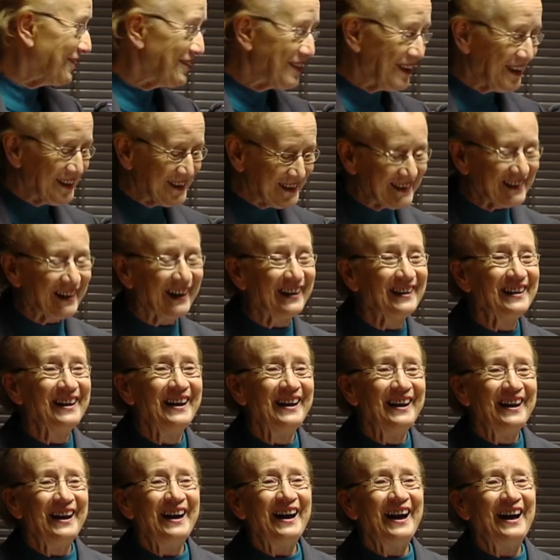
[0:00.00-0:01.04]
that
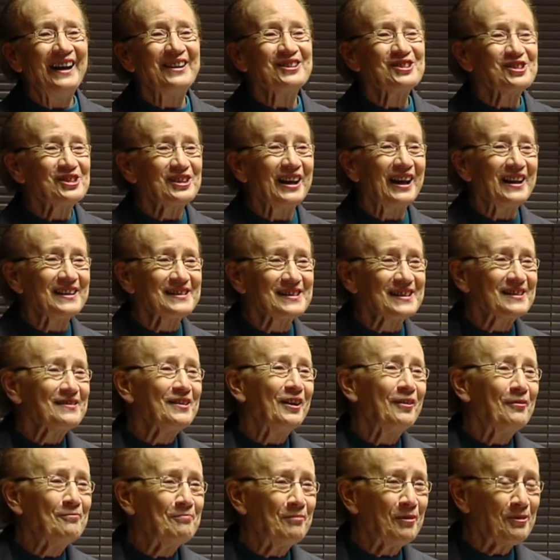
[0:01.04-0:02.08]
she has
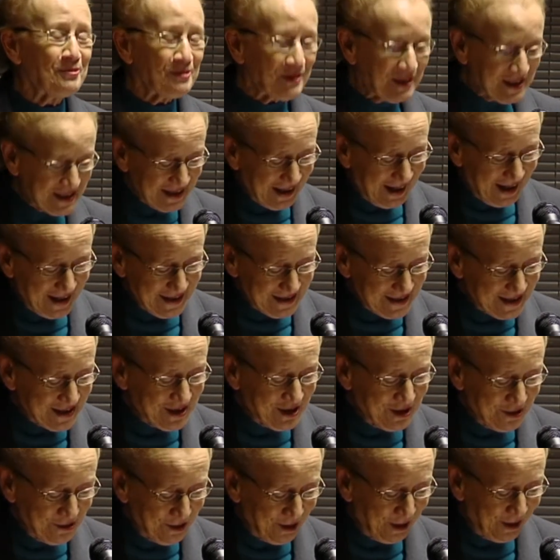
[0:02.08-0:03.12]
both sides
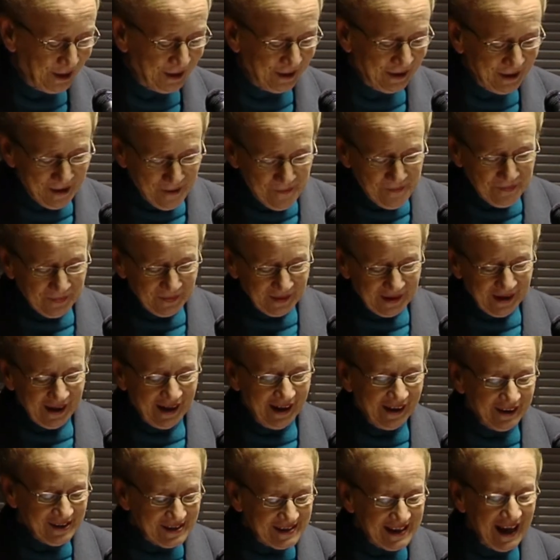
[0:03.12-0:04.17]
to her
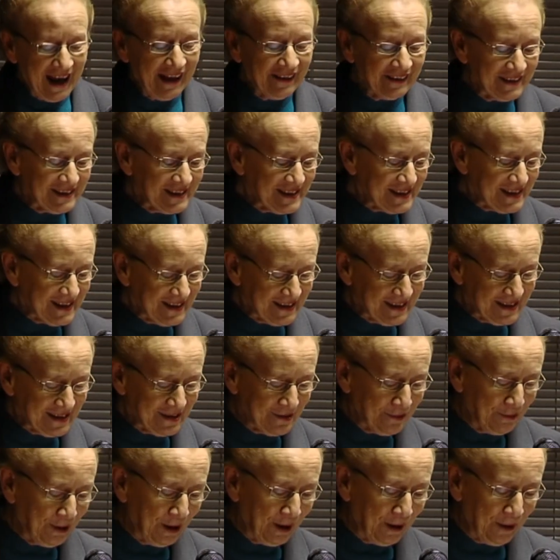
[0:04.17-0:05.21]
talents, as
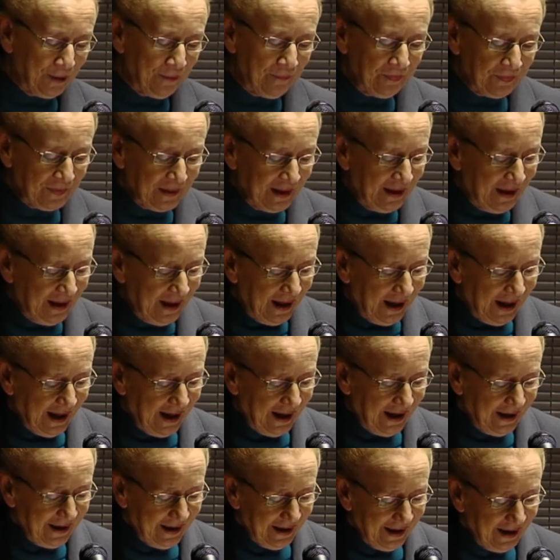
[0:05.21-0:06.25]
it were.
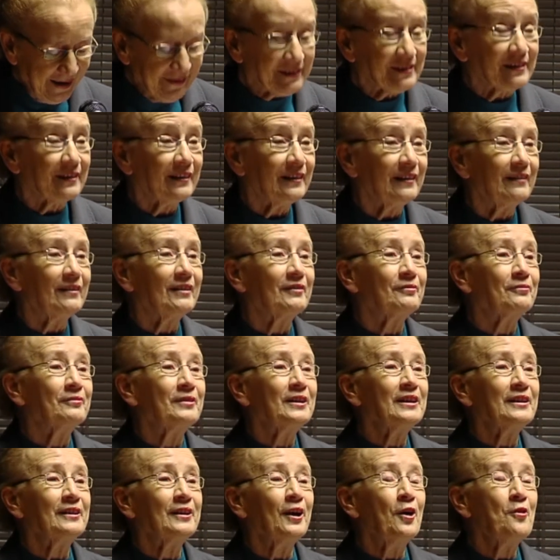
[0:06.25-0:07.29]
And
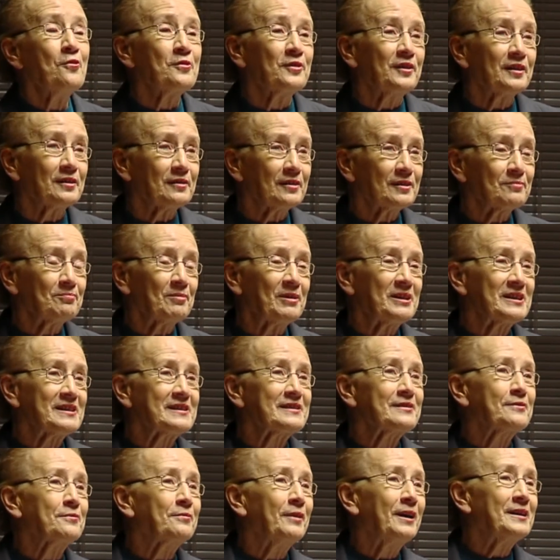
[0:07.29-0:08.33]
we know that
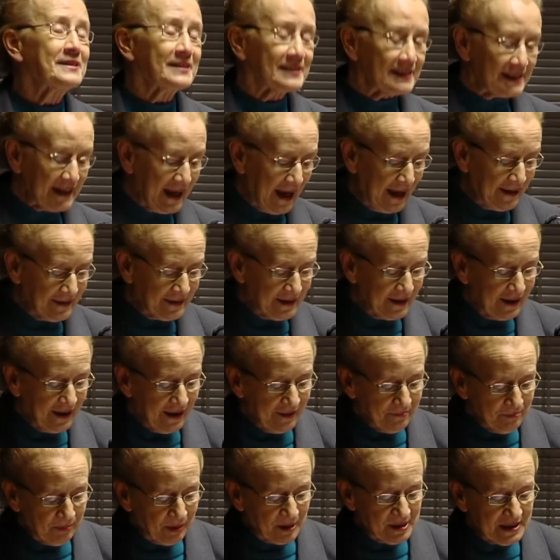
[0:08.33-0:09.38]
Minister White has had a
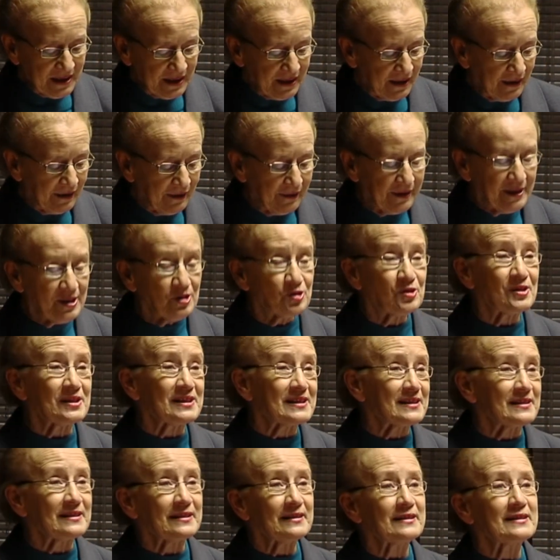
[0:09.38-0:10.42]
particular
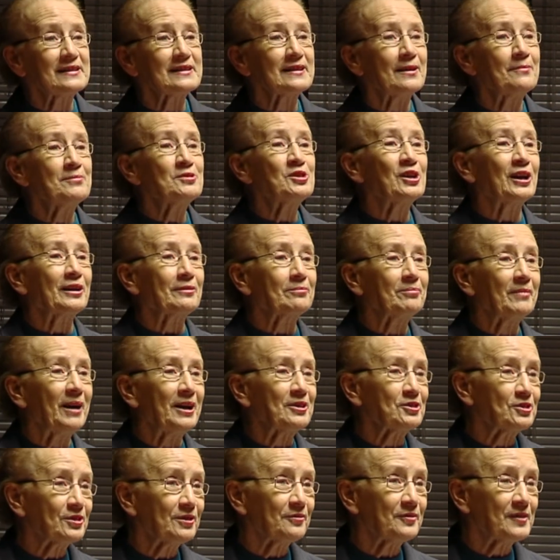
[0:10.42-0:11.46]
interest in the subject
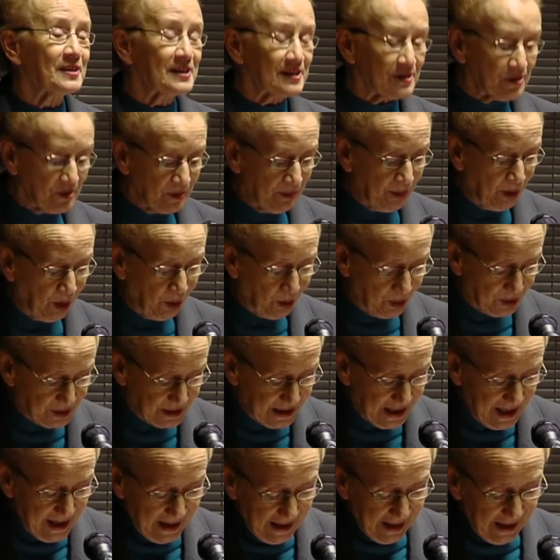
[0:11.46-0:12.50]
matter of this report,
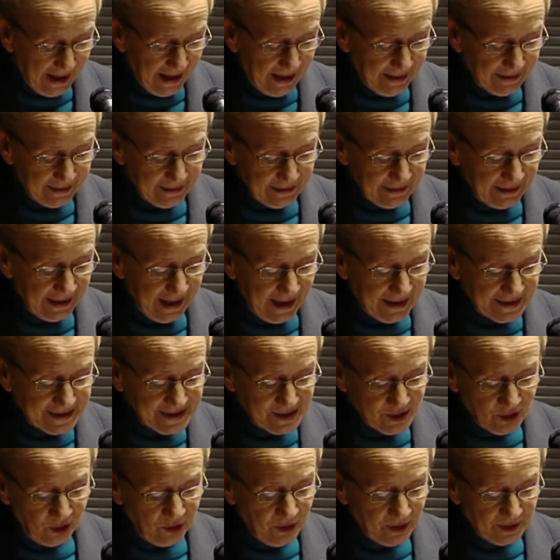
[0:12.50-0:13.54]
and
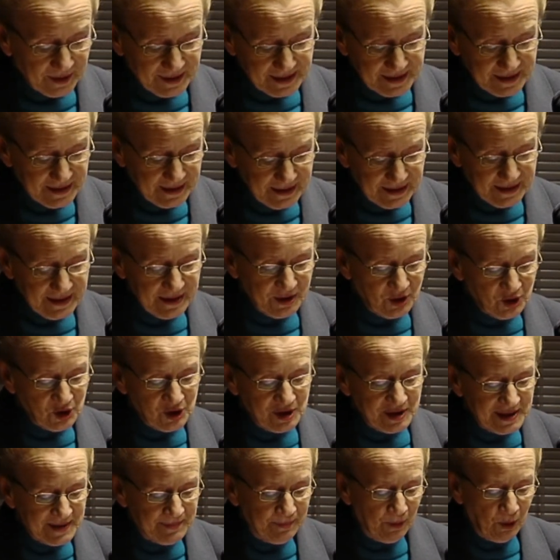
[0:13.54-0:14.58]
last August, indeed,
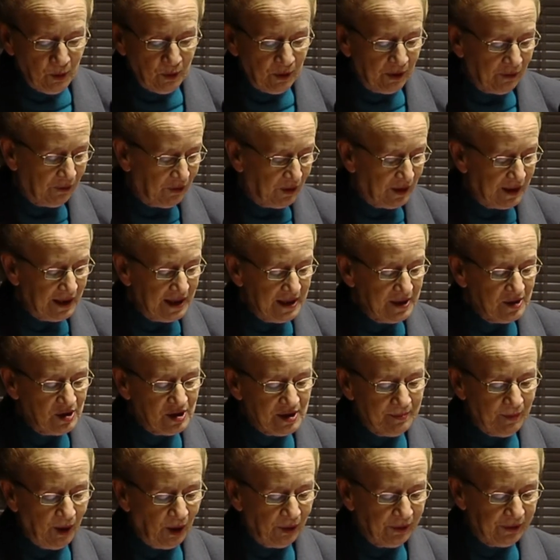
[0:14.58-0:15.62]
she spoke of the need
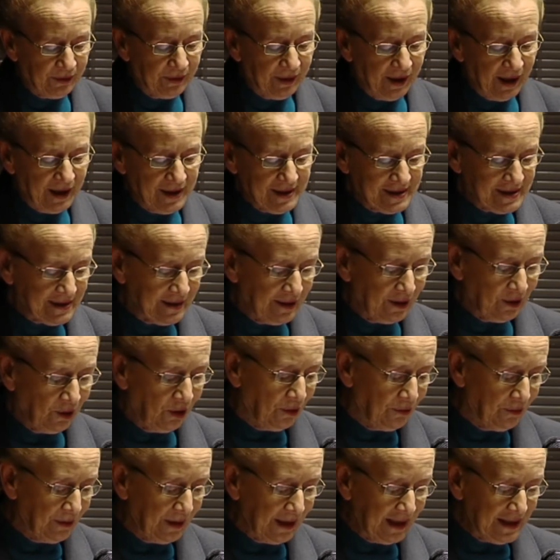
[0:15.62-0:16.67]
to modernise the
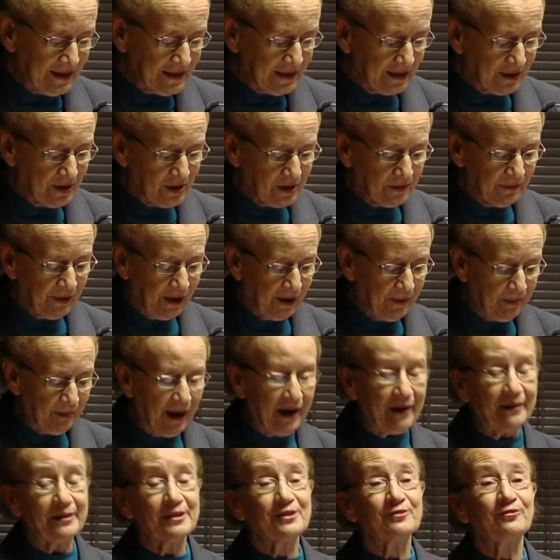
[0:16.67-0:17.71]
law relating to
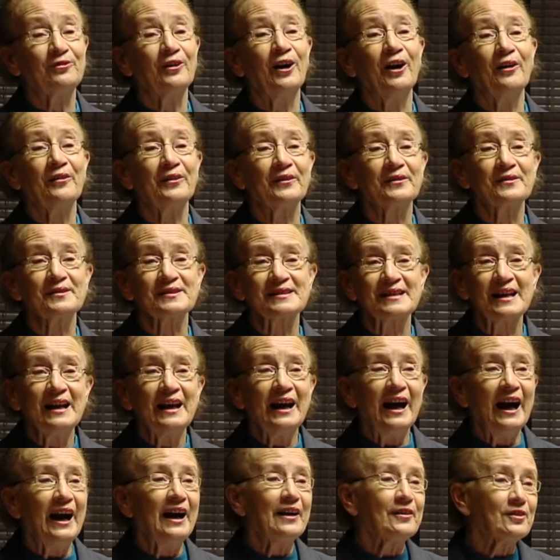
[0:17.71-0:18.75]
unmarried fathers,
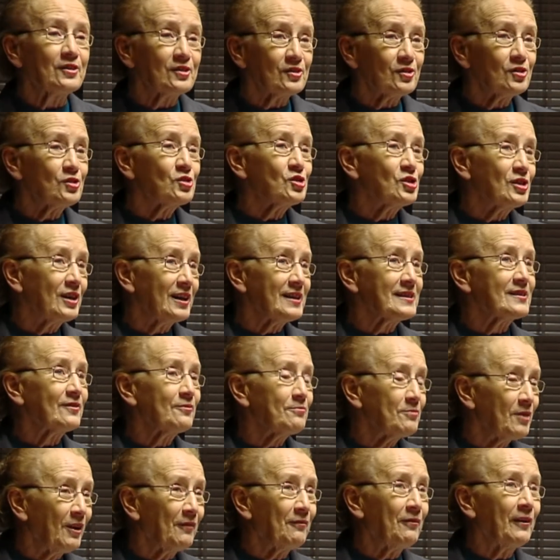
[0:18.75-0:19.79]
and she has a
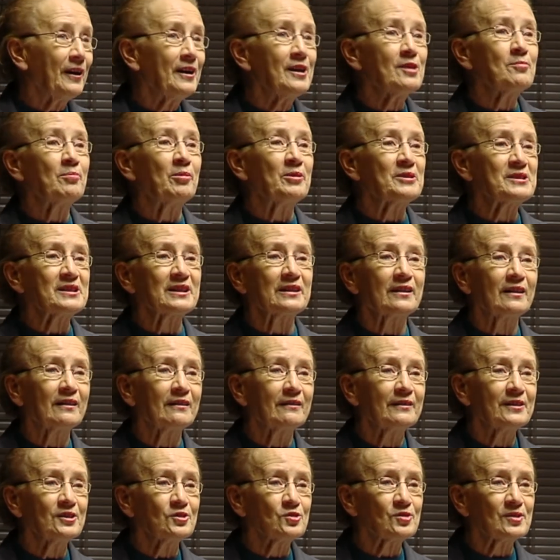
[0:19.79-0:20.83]
very
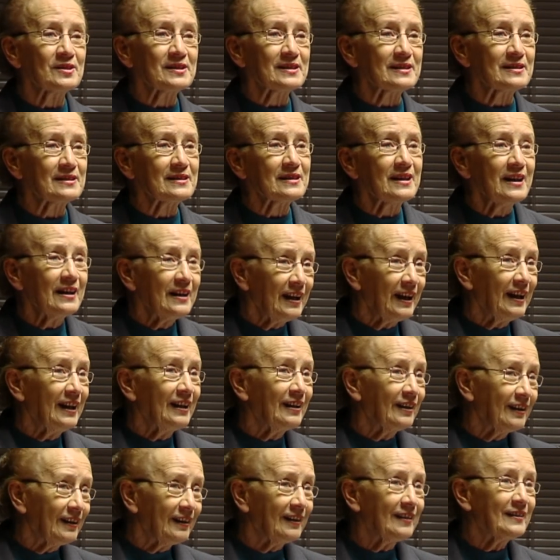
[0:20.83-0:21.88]
particular interest
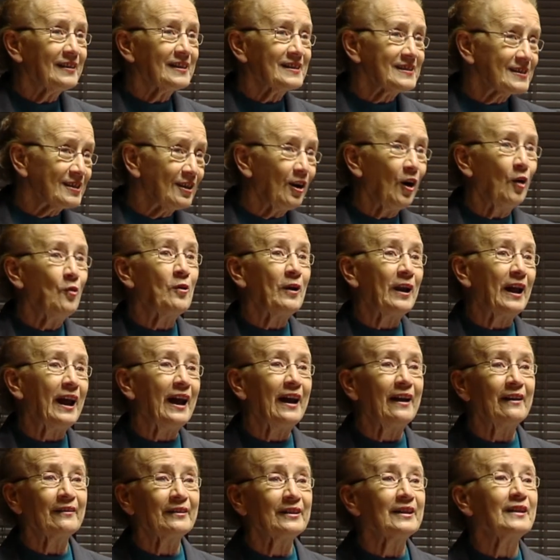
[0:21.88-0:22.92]
in this whole
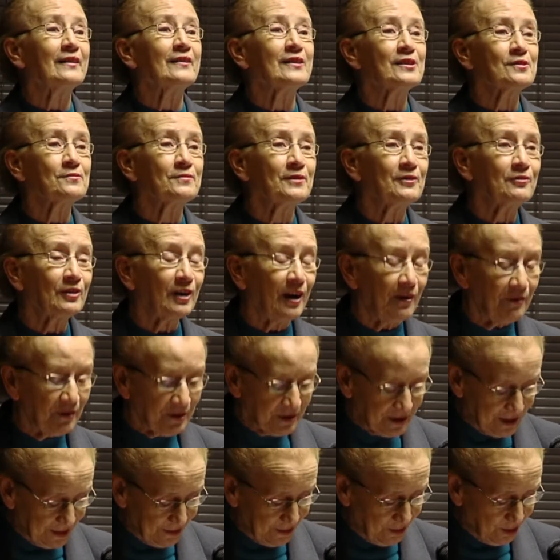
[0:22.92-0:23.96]
area that we've
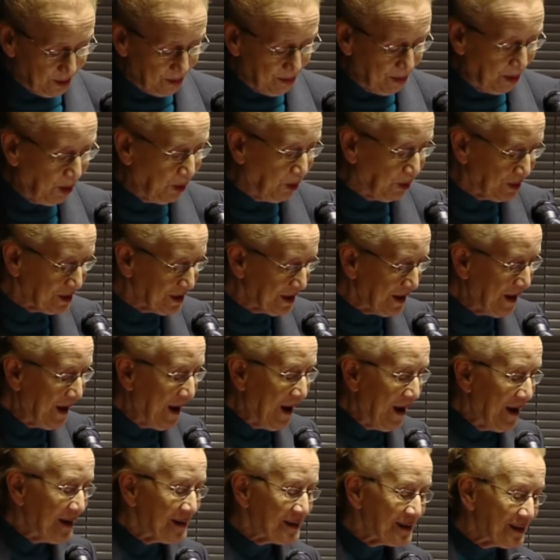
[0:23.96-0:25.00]
covered in the report.
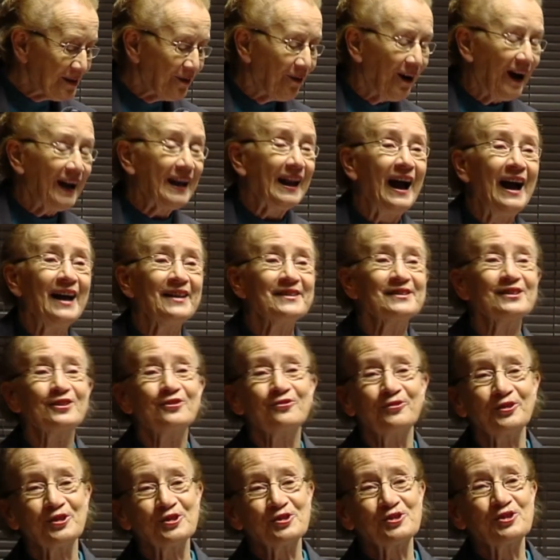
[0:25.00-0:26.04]
So I'll hand
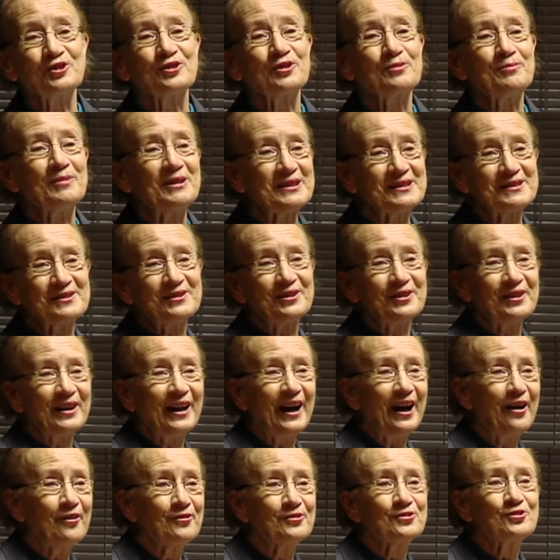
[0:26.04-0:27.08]
over to the Minister
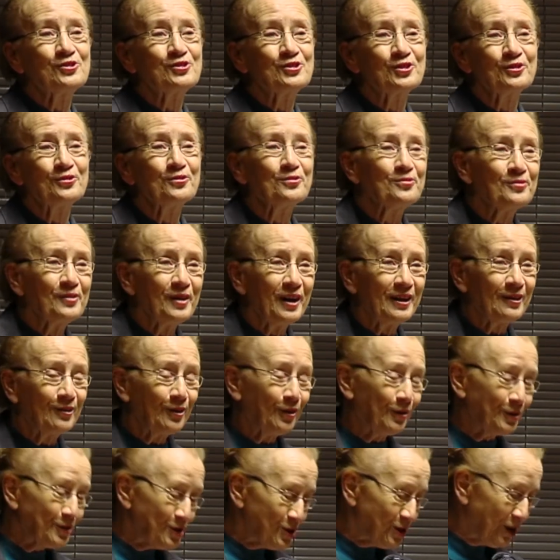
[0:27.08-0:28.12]
now to
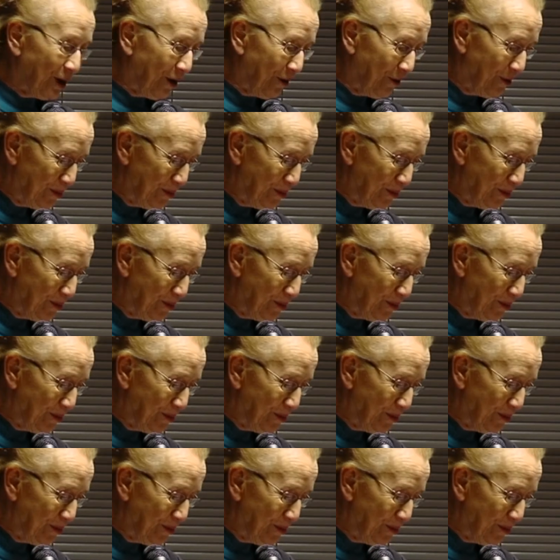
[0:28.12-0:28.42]
launch our